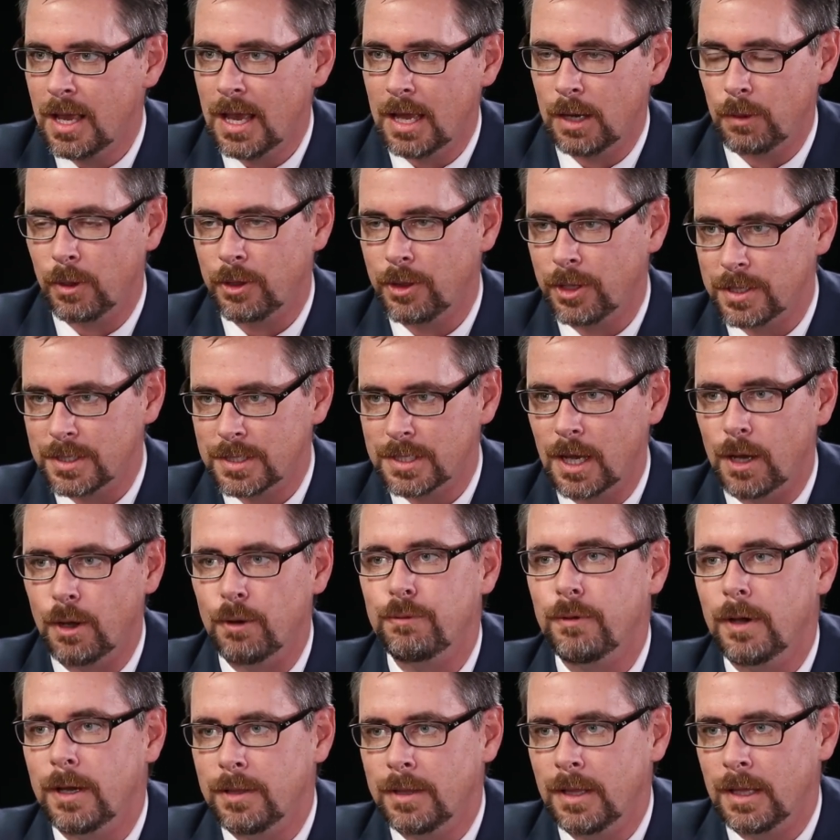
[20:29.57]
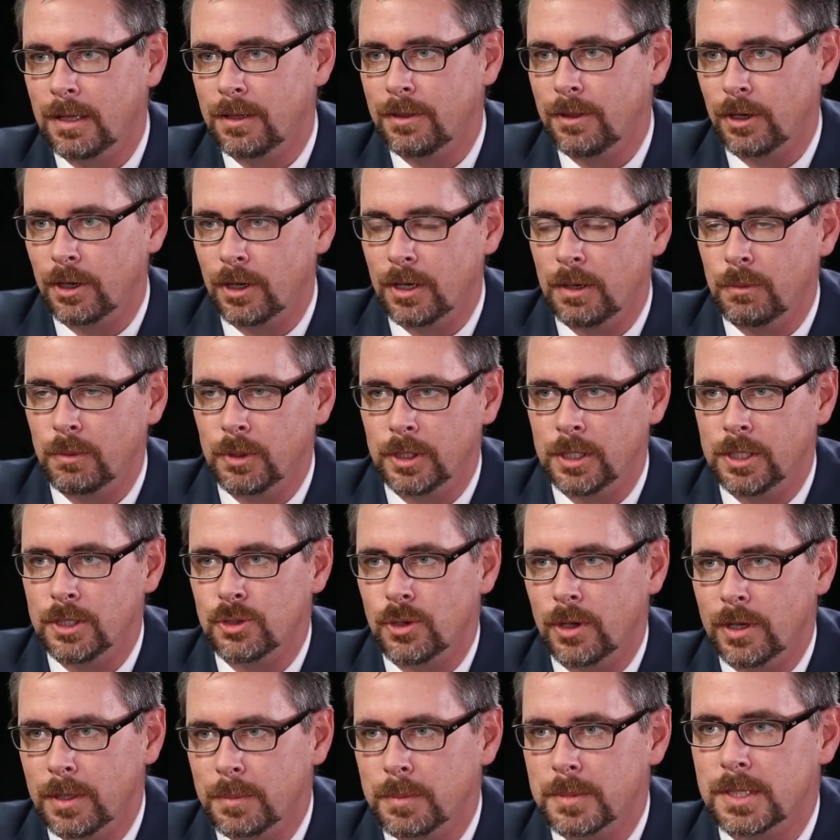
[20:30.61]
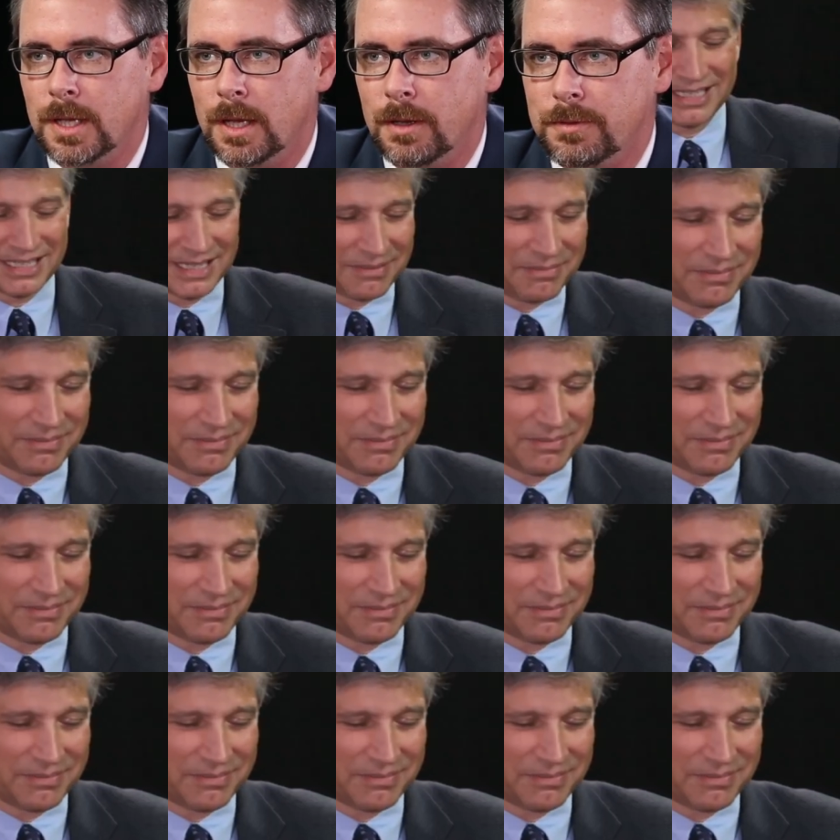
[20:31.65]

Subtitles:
and with itself, I think they're going to really enjoy themselves.